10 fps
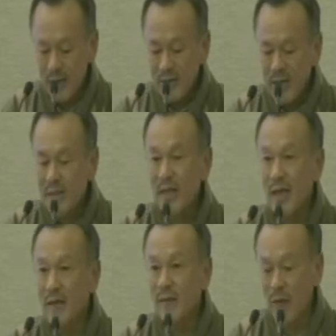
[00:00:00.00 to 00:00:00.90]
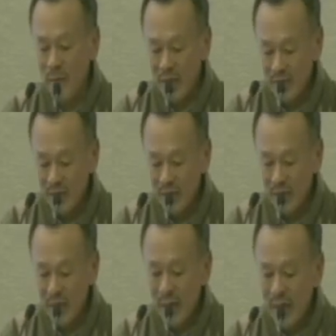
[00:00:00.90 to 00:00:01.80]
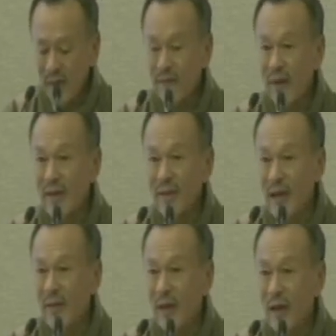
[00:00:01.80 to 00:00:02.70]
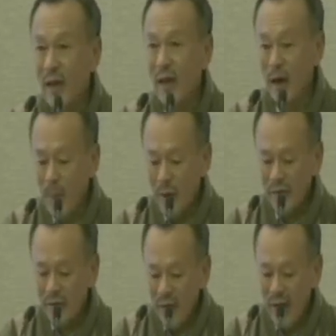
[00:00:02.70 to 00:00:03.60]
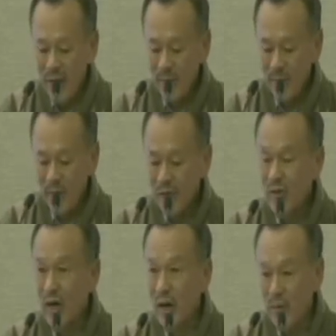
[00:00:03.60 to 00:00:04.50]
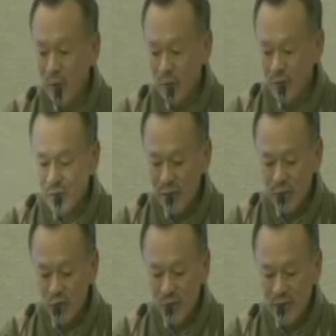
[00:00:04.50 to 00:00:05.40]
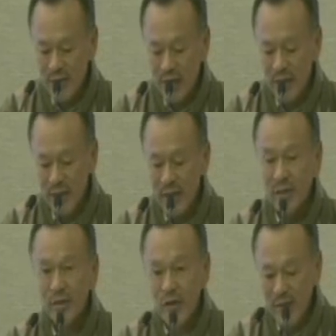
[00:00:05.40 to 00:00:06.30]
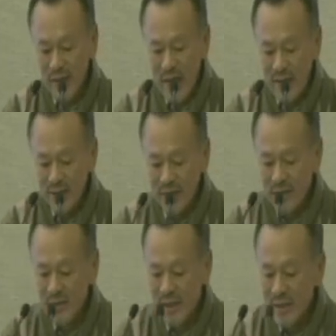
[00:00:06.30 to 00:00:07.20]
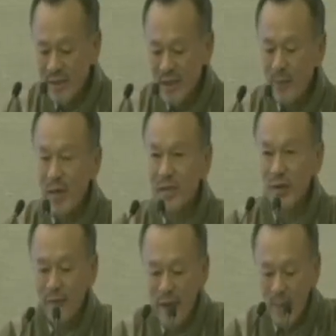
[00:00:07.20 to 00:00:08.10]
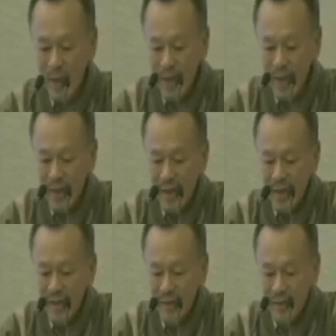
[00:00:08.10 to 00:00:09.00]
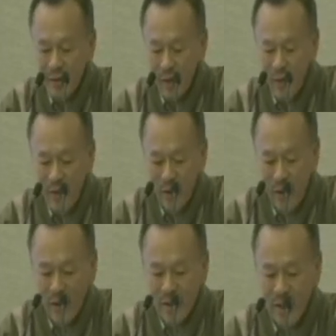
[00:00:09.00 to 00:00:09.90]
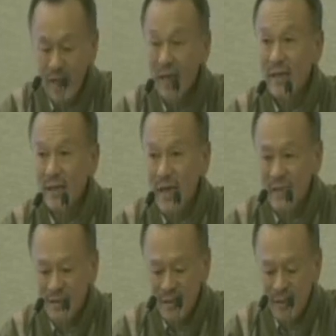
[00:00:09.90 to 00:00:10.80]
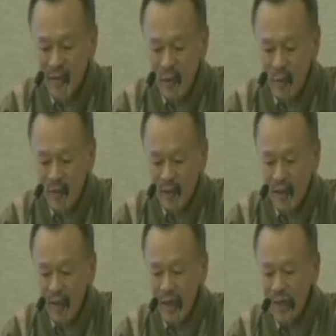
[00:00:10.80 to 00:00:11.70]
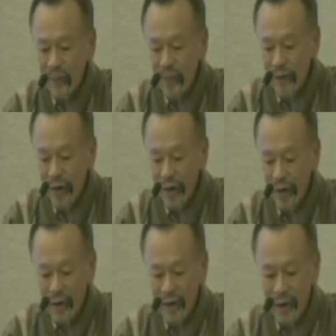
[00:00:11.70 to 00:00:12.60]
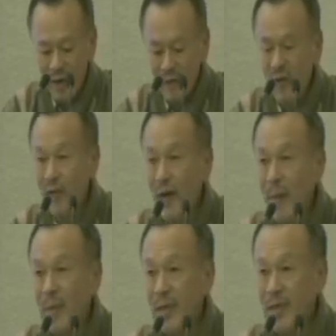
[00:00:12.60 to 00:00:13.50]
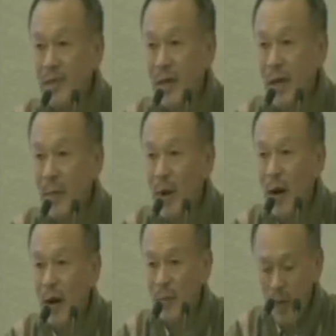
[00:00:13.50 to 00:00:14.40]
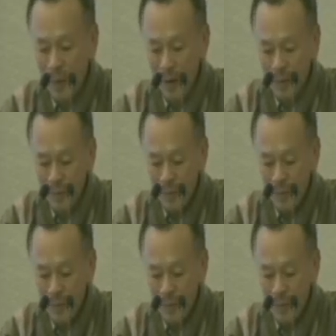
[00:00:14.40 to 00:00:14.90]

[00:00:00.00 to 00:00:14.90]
Such information convey nothing about crime, drug abuse, suicide, traffic accidents, stability of family, integrity of our ecology, justice and equity, and above all, the level of happiness among our people.